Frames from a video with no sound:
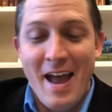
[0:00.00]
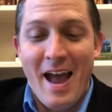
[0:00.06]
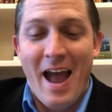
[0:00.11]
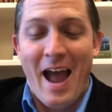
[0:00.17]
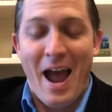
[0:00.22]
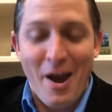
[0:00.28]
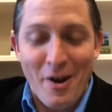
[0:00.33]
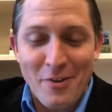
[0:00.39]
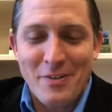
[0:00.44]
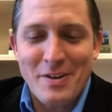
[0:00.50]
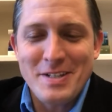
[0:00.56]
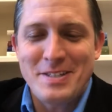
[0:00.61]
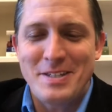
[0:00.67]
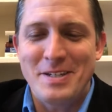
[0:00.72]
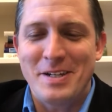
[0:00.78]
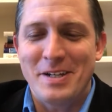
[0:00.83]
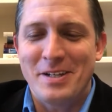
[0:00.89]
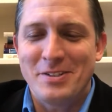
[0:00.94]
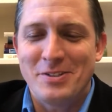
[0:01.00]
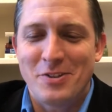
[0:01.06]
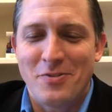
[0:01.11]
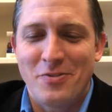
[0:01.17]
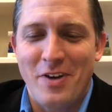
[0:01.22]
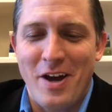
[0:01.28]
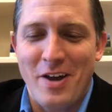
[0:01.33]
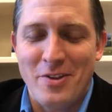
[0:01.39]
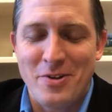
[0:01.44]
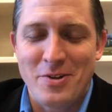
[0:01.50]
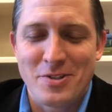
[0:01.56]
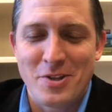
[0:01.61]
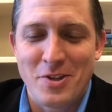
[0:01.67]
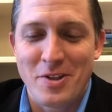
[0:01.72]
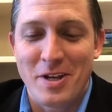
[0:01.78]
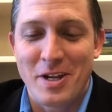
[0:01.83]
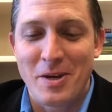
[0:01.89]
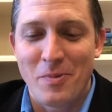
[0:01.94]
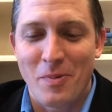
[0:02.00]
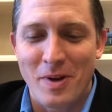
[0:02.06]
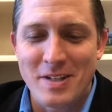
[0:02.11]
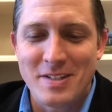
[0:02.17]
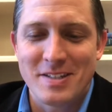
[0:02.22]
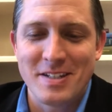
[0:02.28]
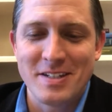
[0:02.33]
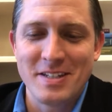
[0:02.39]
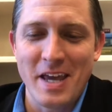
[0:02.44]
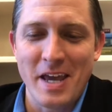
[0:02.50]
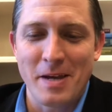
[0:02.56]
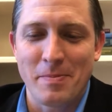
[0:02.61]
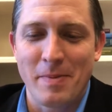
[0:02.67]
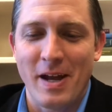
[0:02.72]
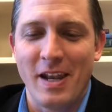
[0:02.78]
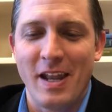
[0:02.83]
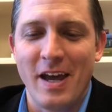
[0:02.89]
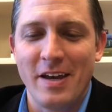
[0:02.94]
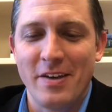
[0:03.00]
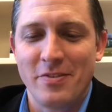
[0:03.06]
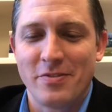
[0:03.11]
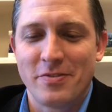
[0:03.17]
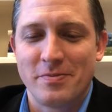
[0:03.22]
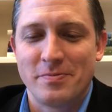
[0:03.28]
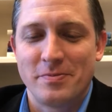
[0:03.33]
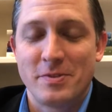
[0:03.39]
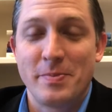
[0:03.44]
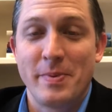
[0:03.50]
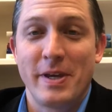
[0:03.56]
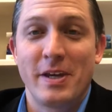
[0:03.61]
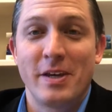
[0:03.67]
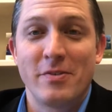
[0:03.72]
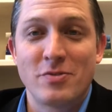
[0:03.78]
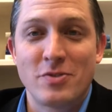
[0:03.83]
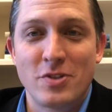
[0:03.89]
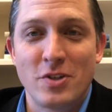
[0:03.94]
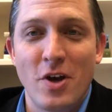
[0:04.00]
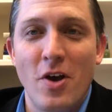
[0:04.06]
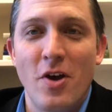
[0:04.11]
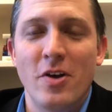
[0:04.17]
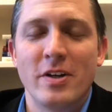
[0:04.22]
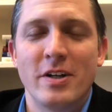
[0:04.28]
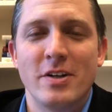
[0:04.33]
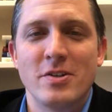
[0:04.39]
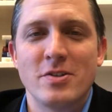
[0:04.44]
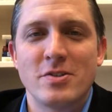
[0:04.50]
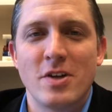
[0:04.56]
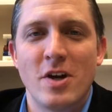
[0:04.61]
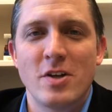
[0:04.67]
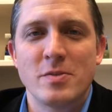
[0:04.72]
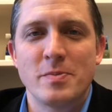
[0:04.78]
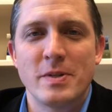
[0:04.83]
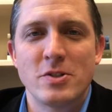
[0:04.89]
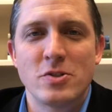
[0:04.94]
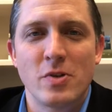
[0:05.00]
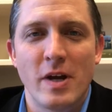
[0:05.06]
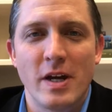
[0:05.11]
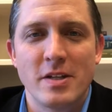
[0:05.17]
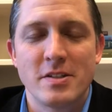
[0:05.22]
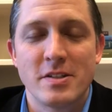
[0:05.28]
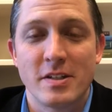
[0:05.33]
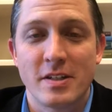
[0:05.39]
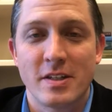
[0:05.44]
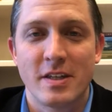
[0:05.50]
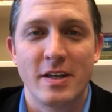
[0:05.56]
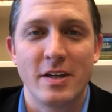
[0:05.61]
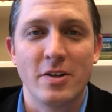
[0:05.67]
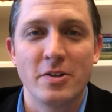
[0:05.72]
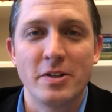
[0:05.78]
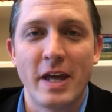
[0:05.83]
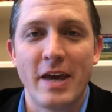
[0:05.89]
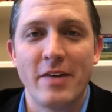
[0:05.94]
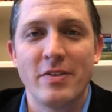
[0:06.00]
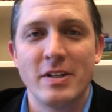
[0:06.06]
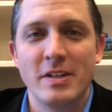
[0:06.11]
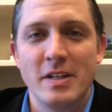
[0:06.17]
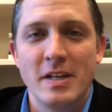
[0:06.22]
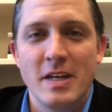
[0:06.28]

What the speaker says: "How have I sinned against your father so that he wants to take my life?" And speaking of Saul here, Saul's been trying to kill David.